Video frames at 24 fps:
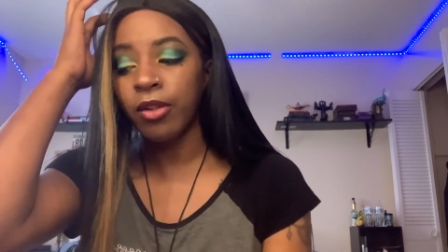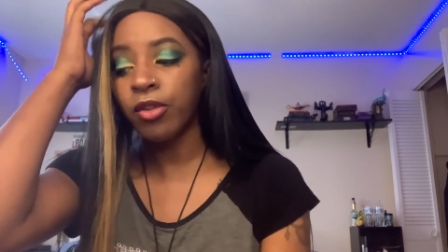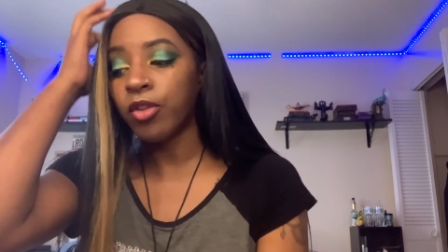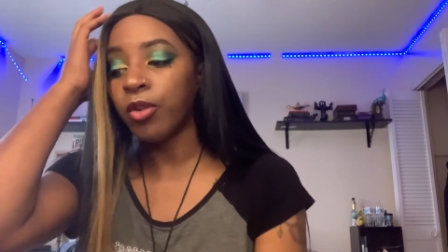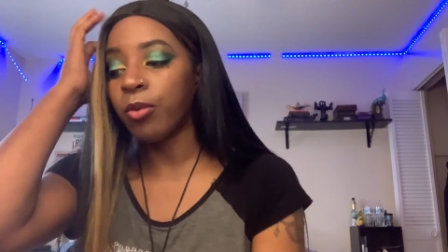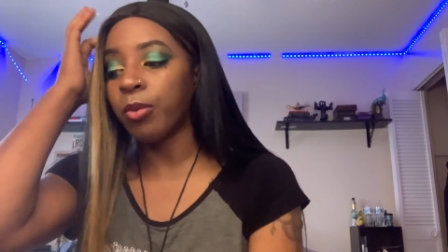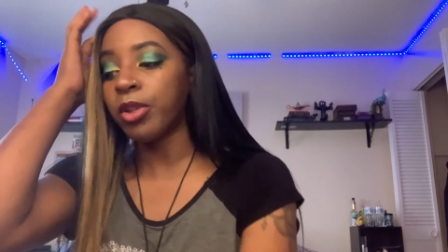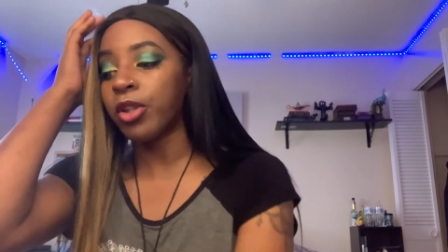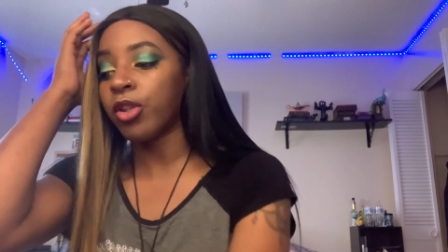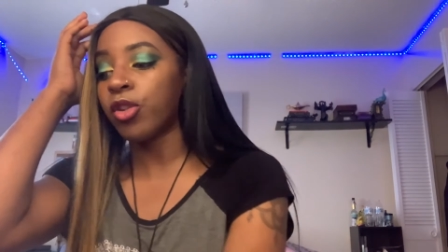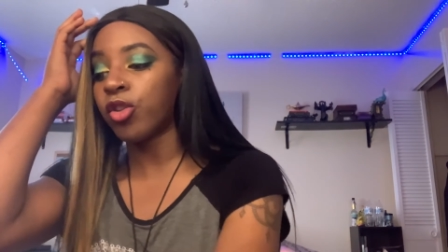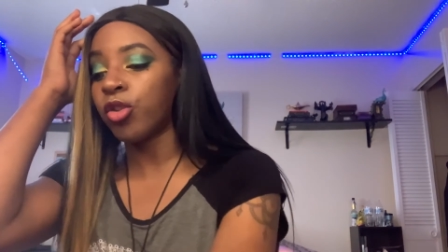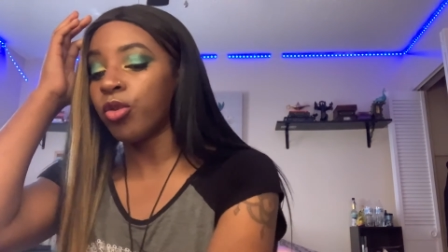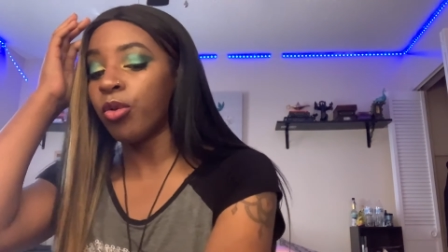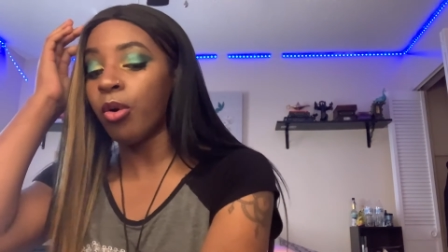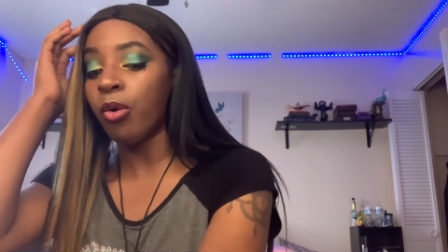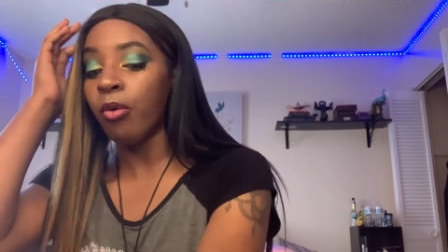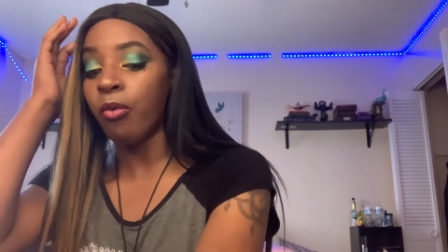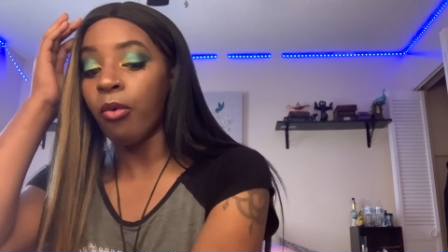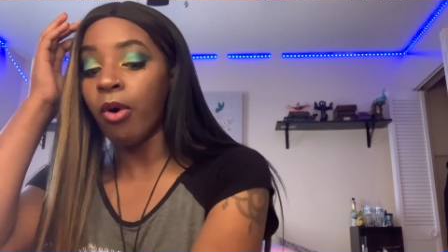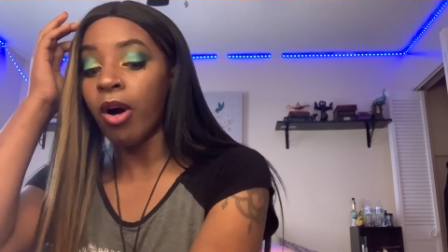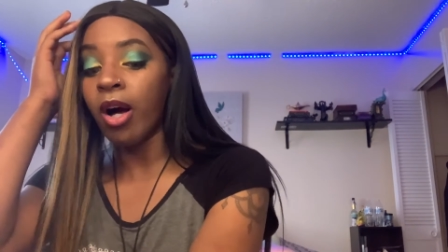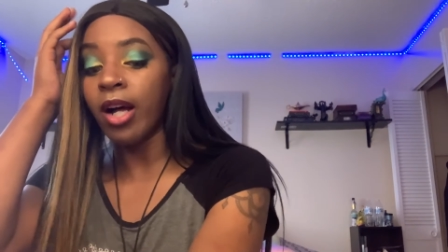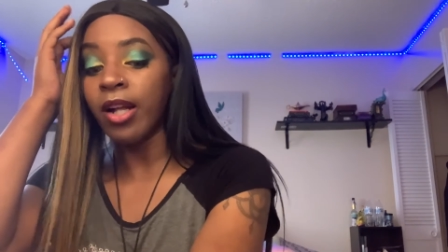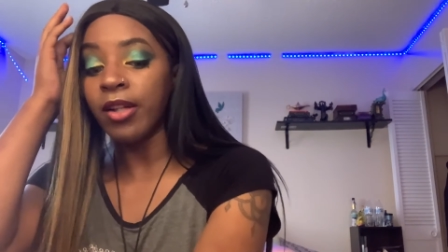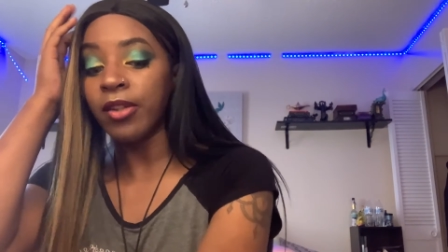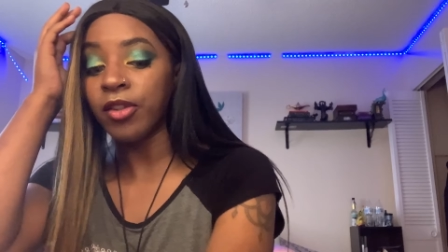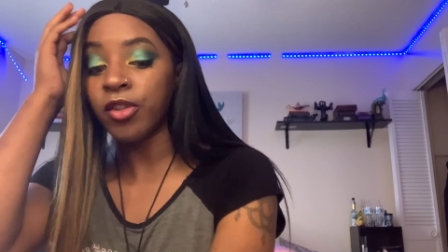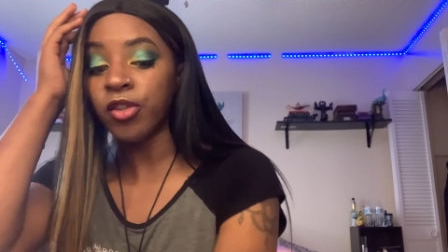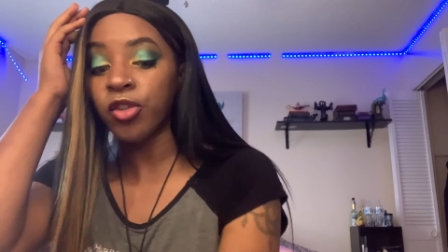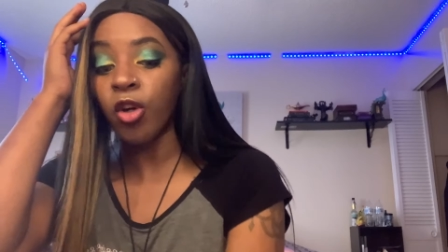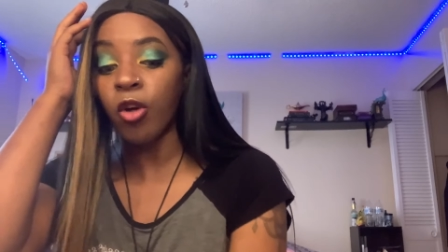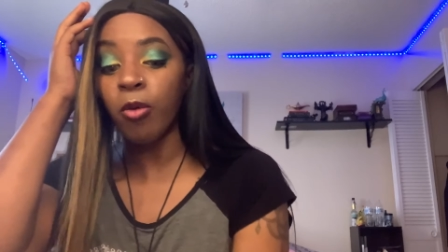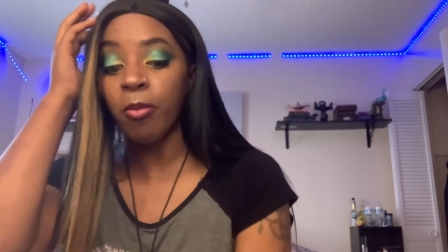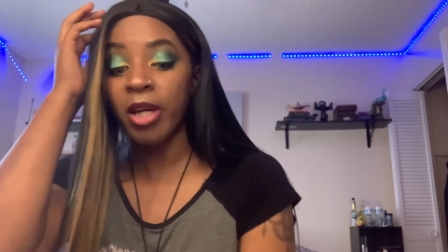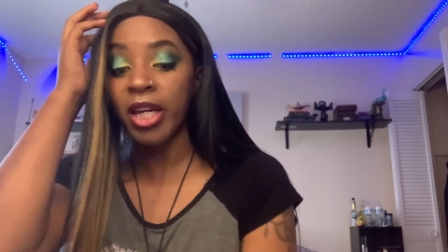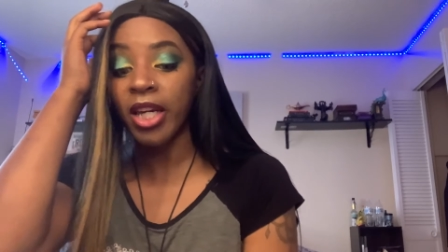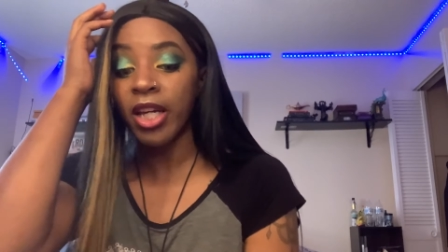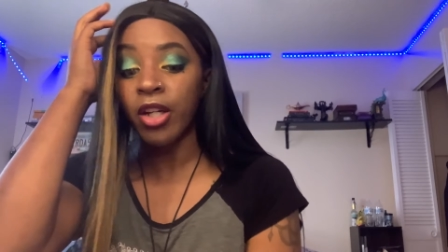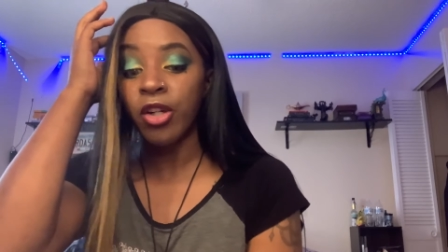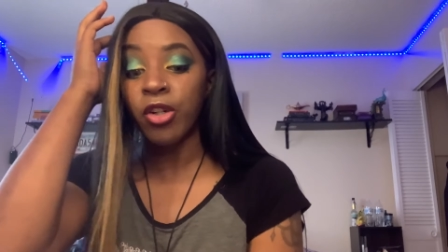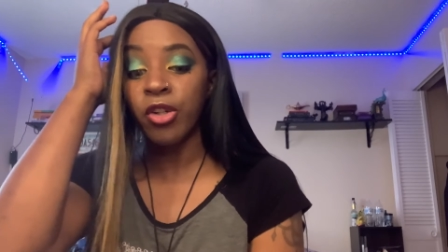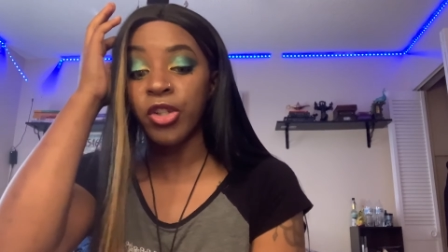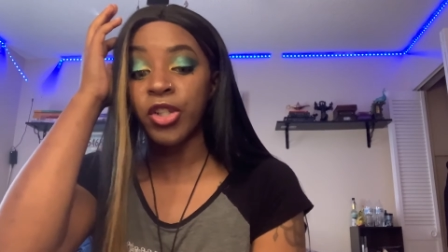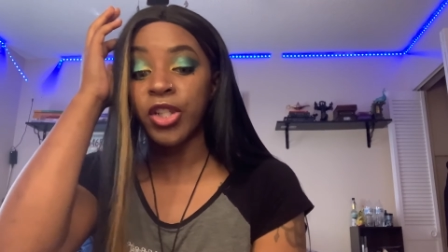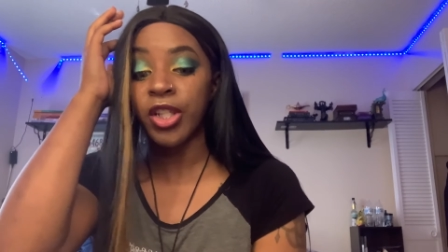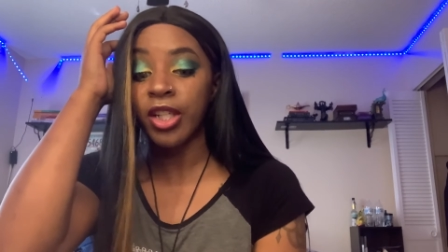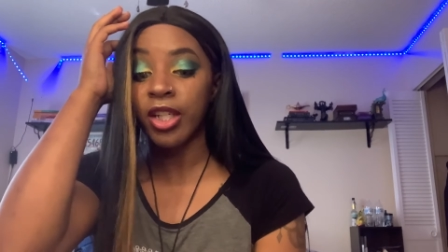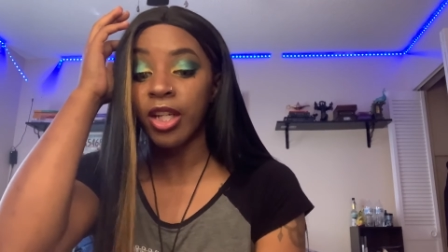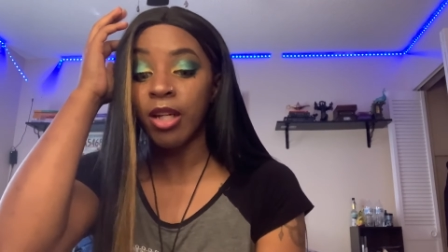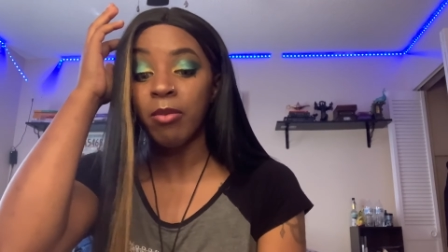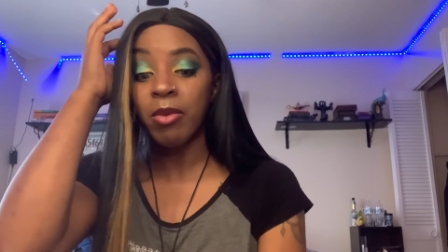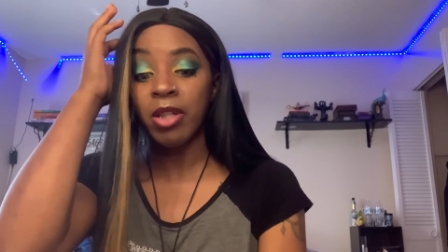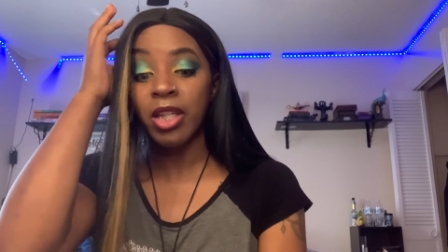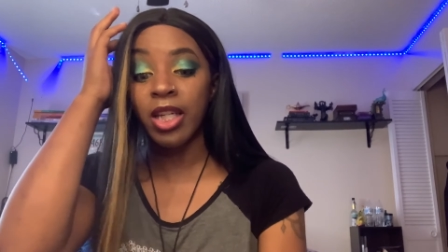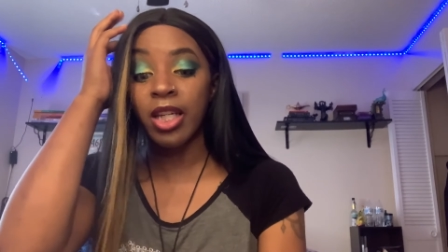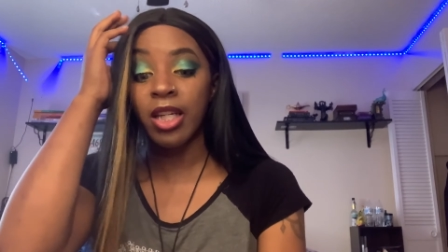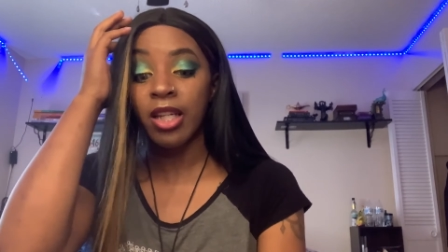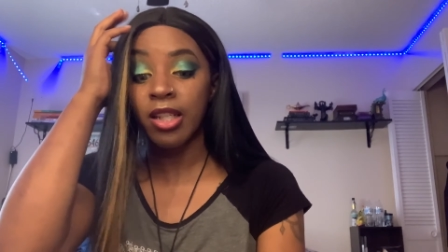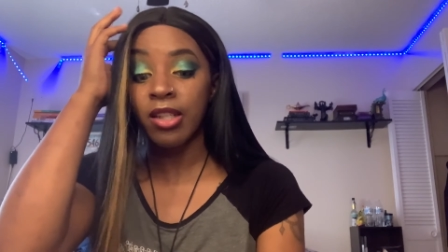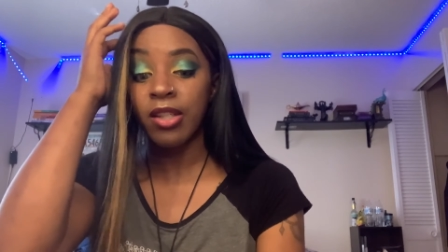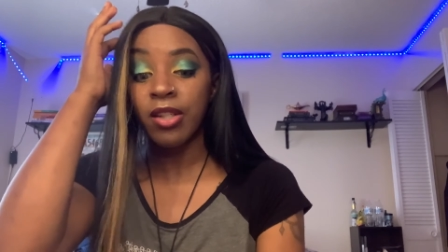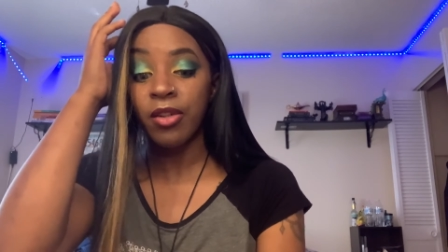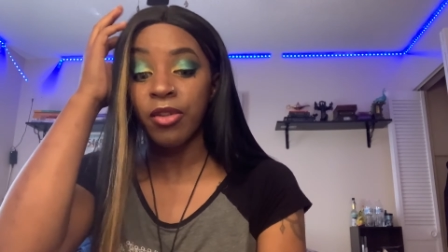so with the Two of Wands, soulmate energy coming in,